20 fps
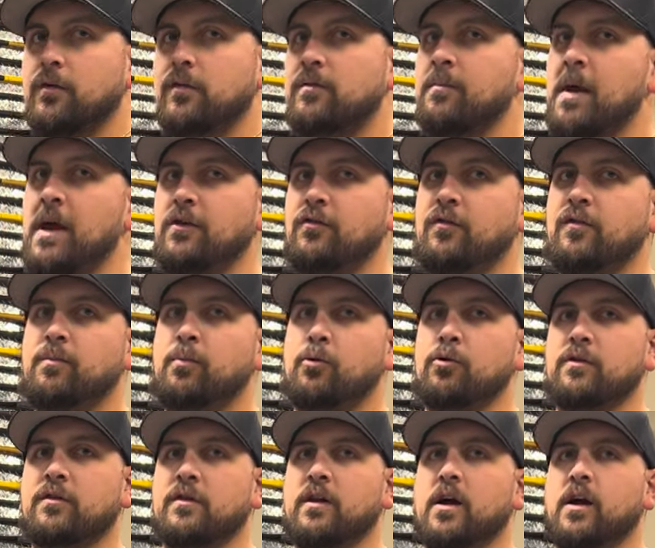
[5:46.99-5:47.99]

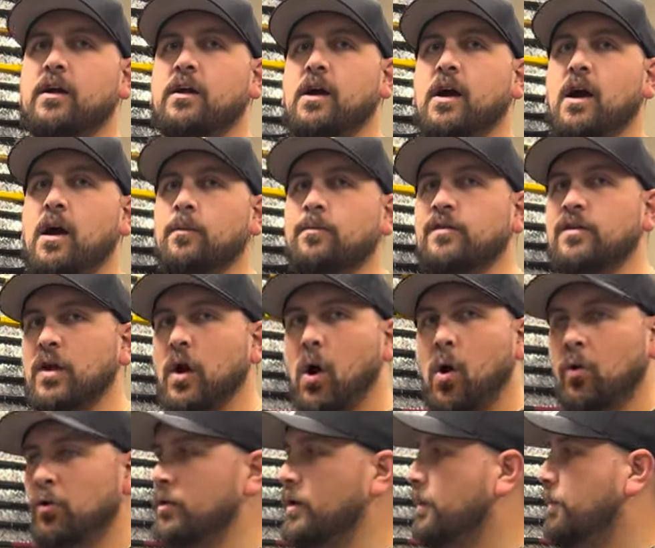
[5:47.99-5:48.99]
SmashSports.com. It's the
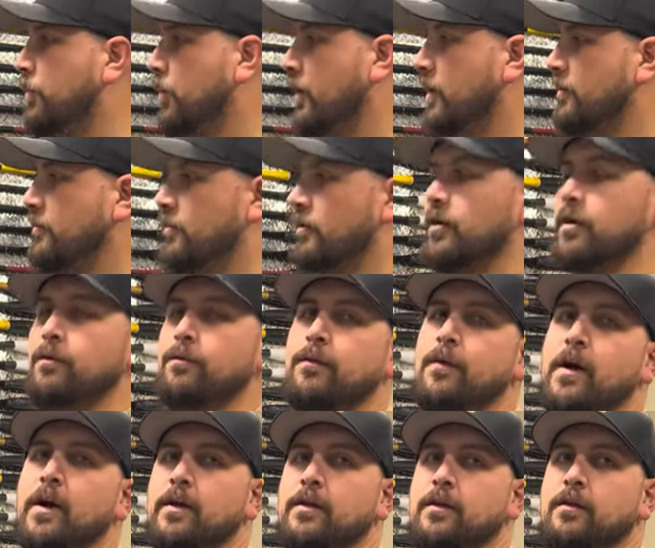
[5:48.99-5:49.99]
only place you're going to
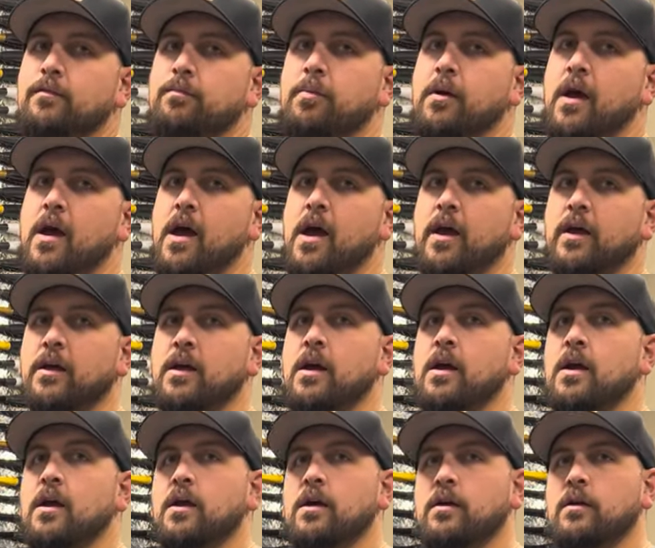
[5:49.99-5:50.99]
find this bag.
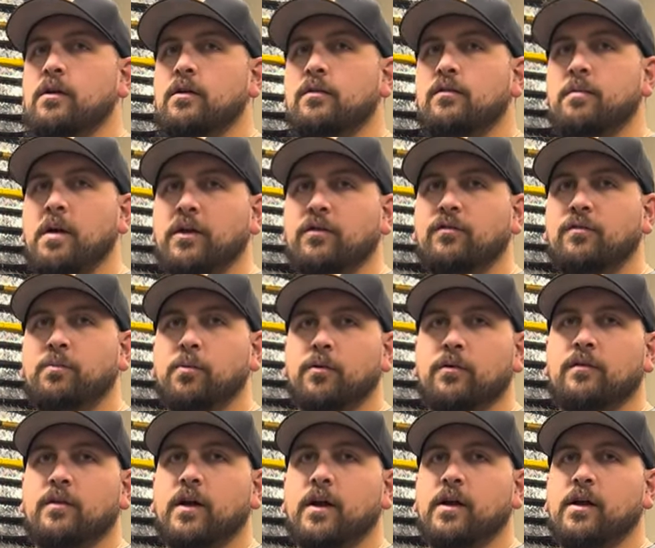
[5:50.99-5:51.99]

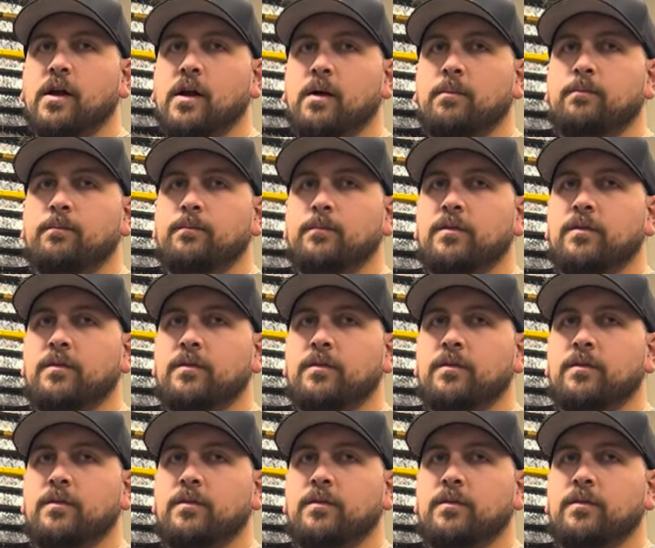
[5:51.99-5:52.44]
SmashSports.com.